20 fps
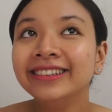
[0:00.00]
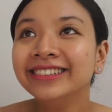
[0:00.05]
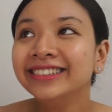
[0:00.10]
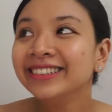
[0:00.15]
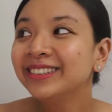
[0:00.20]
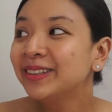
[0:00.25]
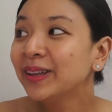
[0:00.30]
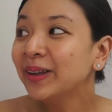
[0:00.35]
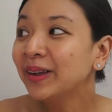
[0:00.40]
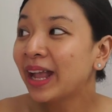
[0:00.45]

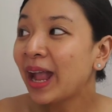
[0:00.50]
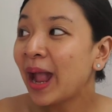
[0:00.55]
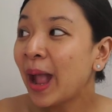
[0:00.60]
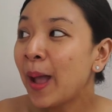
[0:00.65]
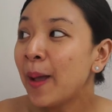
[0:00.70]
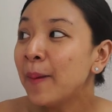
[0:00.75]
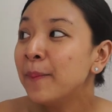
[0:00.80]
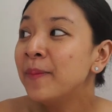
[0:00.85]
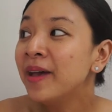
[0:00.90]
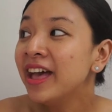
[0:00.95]
Still
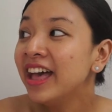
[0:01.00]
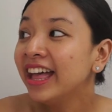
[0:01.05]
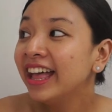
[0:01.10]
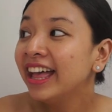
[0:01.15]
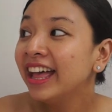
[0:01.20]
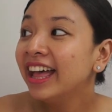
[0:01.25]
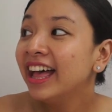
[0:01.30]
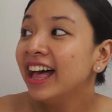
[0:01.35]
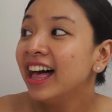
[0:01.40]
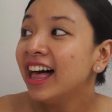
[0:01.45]
care, but
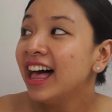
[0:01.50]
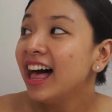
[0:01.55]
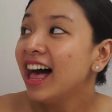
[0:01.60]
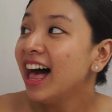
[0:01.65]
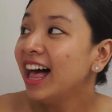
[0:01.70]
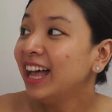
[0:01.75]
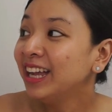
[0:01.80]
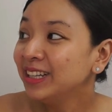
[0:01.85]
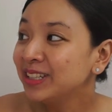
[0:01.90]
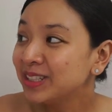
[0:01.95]

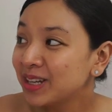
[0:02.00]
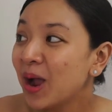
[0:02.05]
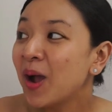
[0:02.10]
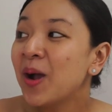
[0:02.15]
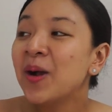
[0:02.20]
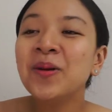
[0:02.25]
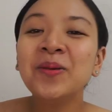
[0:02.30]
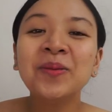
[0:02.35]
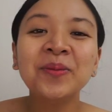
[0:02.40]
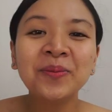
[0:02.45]
I
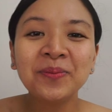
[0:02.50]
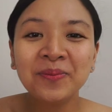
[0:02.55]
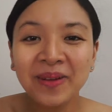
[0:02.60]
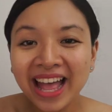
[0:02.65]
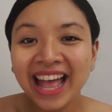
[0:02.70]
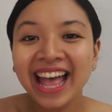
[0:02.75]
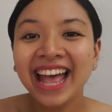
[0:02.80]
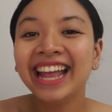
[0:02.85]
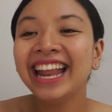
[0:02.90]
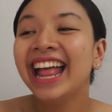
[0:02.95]
don't
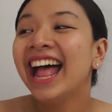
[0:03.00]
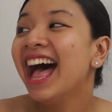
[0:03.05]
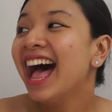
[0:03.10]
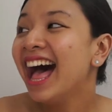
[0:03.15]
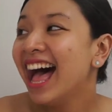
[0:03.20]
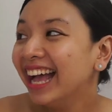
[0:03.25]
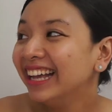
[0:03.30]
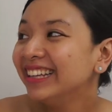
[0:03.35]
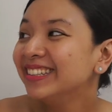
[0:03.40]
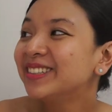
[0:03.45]
bet.
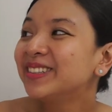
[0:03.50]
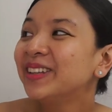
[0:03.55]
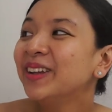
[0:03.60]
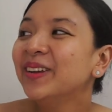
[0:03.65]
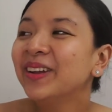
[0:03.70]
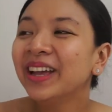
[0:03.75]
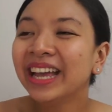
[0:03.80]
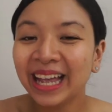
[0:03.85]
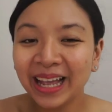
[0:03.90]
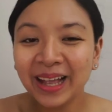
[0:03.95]
I
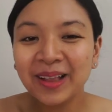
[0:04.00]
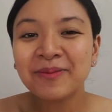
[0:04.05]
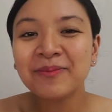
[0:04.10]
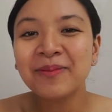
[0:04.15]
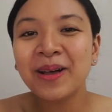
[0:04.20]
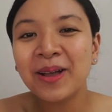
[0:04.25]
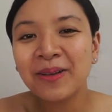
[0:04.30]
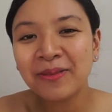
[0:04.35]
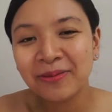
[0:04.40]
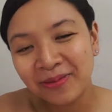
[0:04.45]
still hit
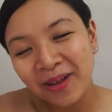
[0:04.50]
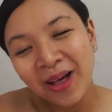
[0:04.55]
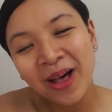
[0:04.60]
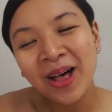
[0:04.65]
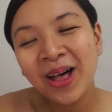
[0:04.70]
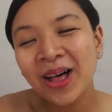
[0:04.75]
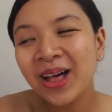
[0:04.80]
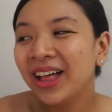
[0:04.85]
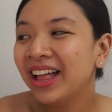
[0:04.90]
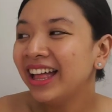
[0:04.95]
my
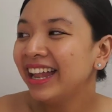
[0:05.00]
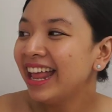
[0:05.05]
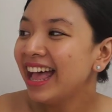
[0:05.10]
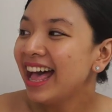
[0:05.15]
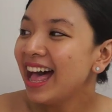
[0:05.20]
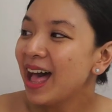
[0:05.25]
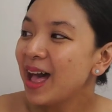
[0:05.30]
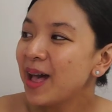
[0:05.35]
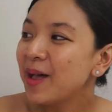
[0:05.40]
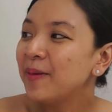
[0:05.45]
phone
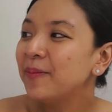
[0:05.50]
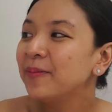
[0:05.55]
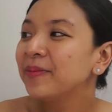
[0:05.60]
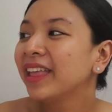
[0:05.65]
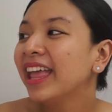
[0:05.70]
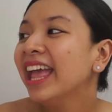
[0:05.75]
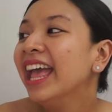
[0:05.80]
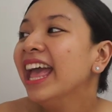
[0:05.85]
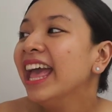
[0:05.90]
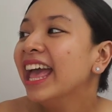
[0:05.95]
up.
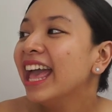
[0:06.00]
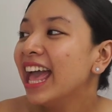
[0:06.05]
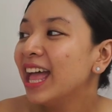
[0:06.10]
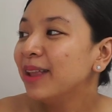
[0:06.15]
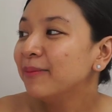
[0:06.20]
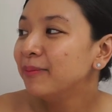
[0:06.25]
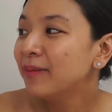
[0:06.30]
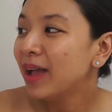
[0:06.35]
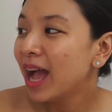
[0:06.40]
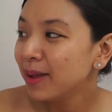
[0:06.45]

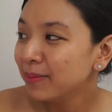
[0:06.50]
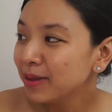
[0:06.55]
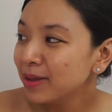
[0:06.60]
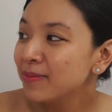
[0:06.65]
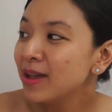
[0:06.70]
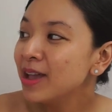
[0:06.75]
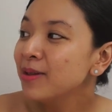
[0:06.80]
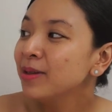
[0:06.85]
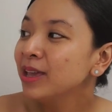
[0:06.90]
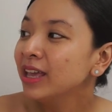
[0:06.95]
And I'll be
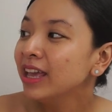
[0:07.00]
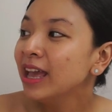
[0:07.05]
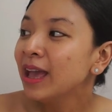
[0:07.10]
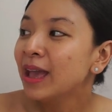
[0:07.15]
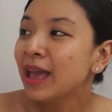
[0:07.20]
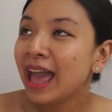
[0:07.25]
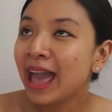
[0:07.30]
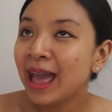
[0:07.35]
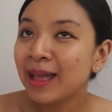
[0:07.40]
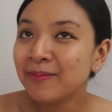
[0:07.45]
baby,
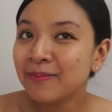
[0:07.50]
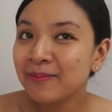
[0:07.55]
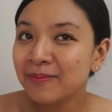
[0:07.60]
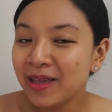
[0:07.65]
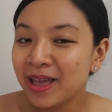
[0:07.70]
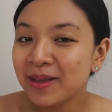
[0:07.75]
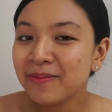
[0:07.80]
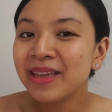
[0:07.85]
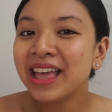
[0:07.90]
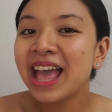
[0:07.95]
and
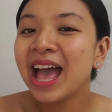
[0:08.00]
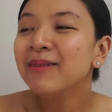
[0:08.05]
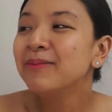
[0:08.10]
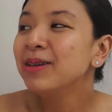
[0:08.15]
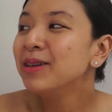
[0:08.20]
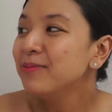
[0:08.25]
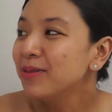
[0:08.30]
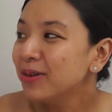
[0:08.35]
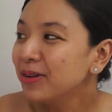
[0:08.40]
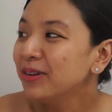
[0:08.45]
baby I'll
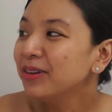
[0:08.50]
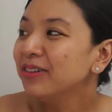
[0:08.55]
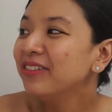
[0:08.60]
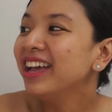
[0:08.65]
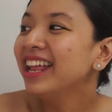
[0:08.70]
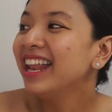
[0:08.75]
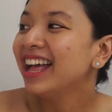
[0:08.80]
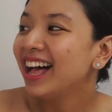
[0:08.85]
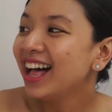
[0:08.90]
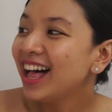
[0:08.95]
be
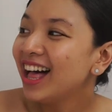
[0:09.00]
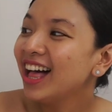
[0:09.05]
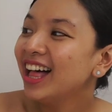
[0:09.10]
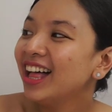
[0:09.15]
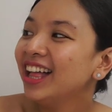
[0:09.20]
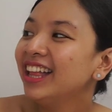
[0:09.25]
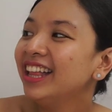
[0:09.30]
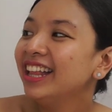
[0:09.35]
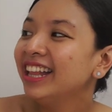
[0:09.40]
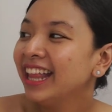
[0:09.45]
moving
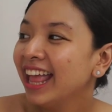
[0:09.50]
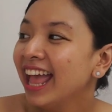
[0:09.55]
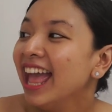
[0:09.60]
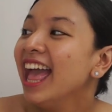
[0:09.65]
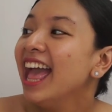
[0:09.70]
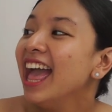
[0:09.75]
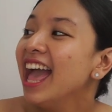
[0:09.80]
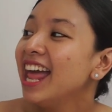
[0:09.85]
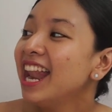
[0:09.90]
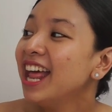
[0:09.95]
on.
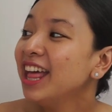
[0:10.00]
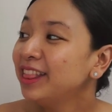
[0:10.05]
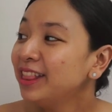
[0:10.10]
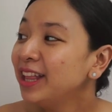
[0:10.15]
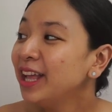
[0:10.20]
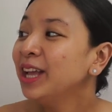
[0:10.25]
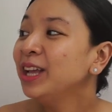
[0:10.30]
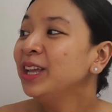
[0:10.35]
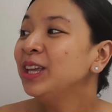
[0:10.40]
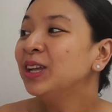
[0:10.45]
And I
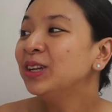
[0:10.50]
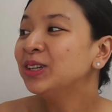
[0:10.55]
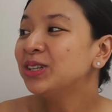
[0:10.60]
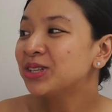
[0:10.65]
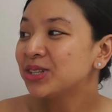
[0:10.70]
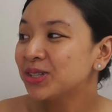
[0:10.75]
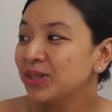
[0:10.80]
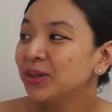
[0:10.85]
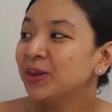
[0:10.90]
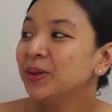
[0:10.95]
think you
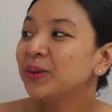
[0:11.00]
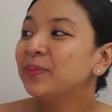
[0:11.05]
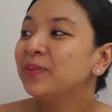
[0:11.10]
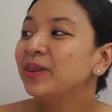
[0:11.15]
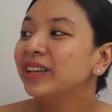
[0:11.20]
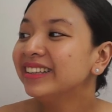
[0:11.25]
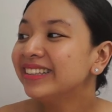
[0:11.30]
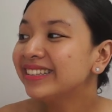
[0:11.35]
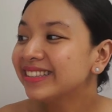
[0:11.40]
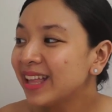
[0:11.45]
should
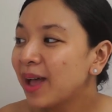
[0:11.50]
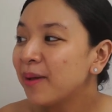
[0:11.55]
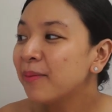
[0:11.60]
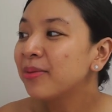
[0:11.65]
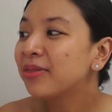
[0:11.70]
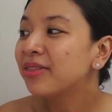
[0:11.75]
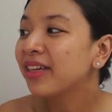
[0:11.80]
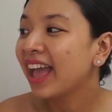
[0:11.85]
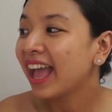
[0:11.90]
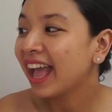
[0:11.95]
be
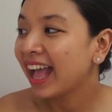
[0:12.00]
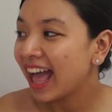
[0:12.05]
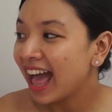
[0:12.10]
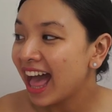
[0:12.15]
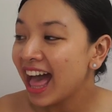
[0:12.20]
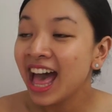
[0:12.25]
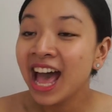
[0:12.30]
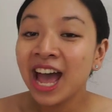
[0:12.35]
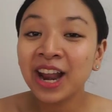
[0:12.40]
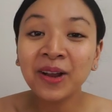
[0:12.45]
something
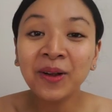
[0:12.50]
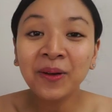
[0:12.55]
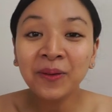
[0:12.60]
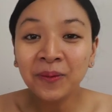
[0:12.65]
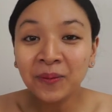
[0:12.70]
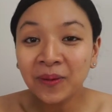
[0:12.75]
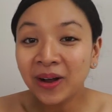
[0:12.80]
I don't